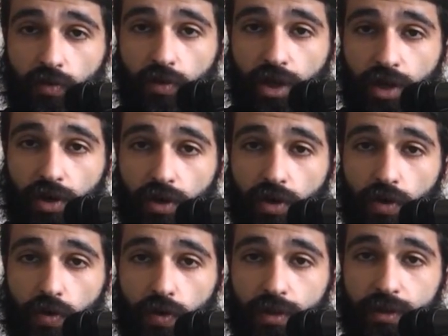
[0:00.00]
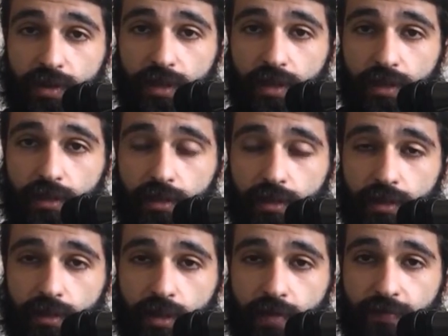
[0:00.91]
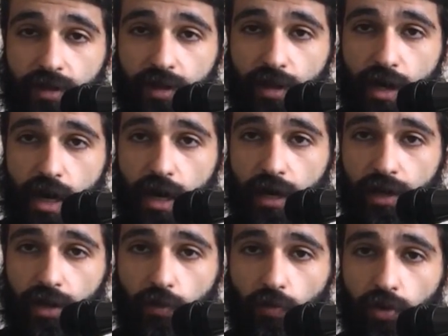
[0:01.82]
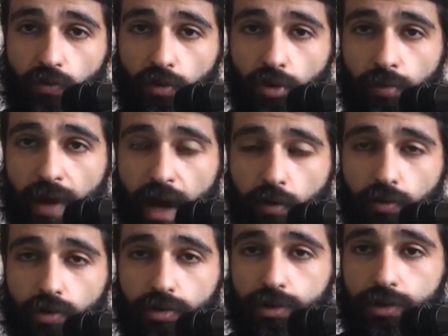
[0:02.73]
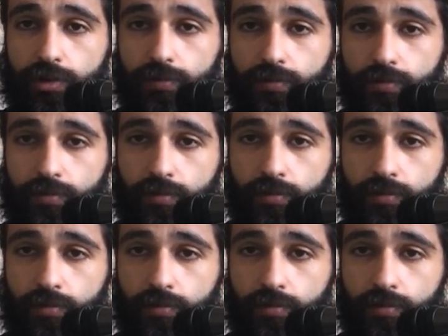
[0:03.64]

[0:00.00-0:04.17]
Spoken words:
We're going to go 6, 7, 9, and then we roll backwards.